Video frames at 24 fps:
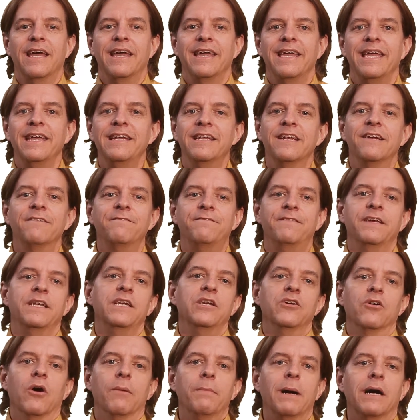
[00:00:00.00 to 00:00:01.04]
He did a
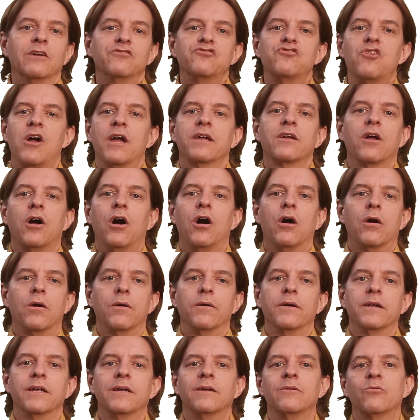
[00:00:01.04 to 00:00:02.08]
video about drawing a
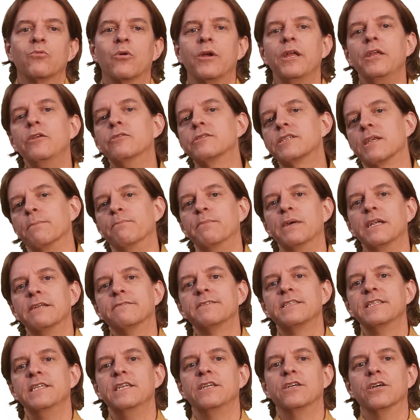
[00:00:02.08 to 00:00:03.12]
heart where he used a bit of
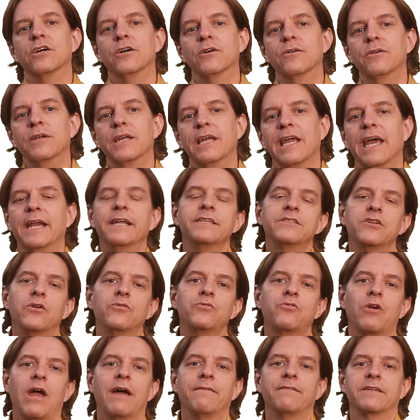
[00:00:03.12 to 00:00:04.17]
C code and his
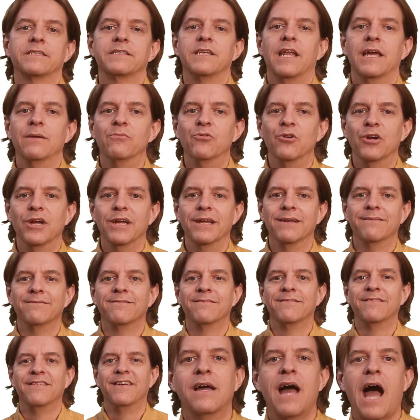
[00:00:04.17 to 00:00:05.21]
own graphics library.
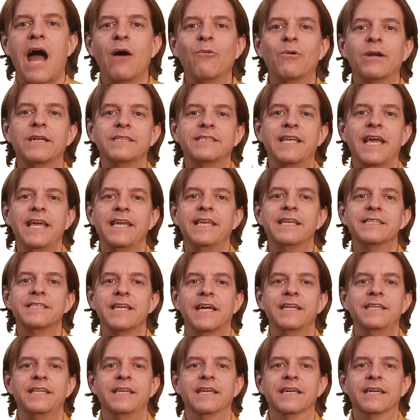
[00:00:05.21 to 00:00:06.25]
I want to take his
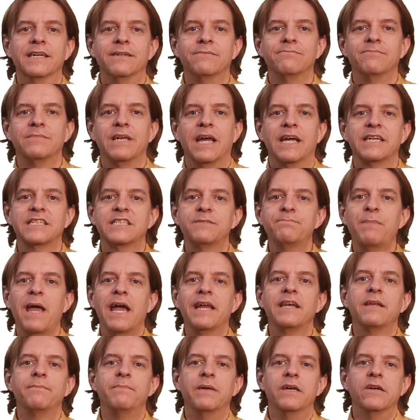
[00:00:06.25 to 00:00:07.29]
idea,
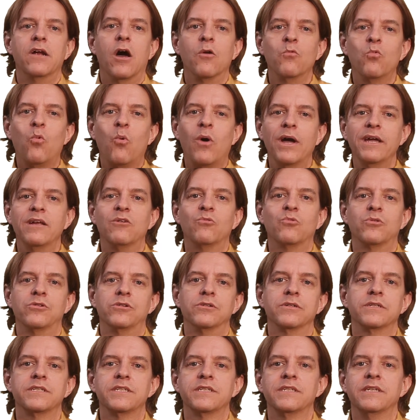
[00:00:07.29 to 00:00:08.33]
expand a bit on why it
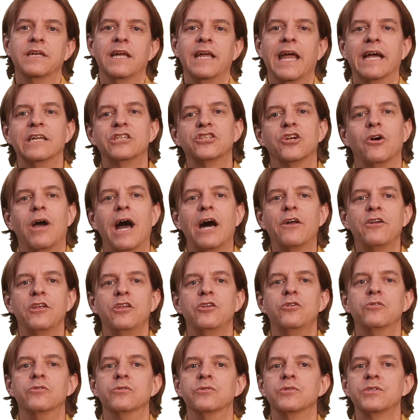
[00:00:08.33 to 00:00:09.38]
works, and show how to
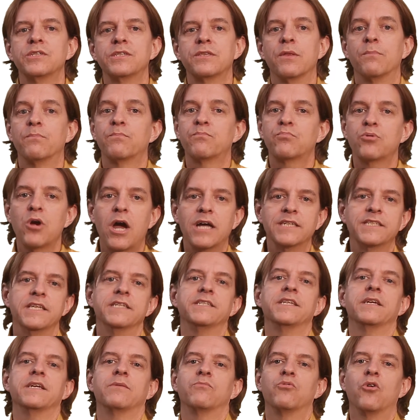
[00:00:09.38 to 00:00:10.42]
use the
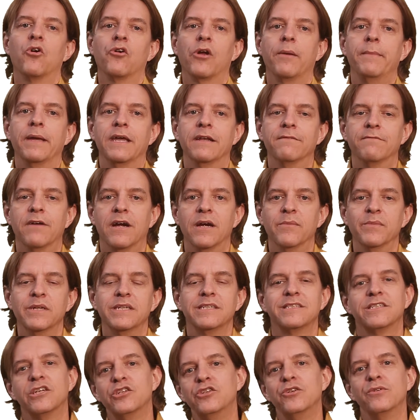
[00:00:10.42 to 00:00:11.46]
processing programming environment
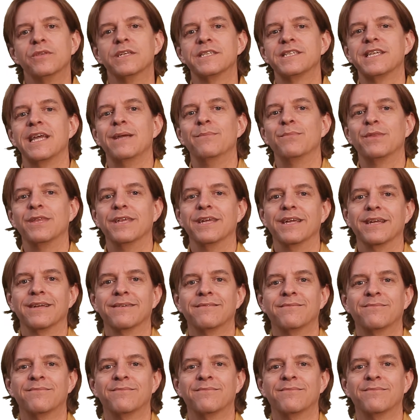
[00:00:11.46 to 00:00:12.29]
to do the same thing.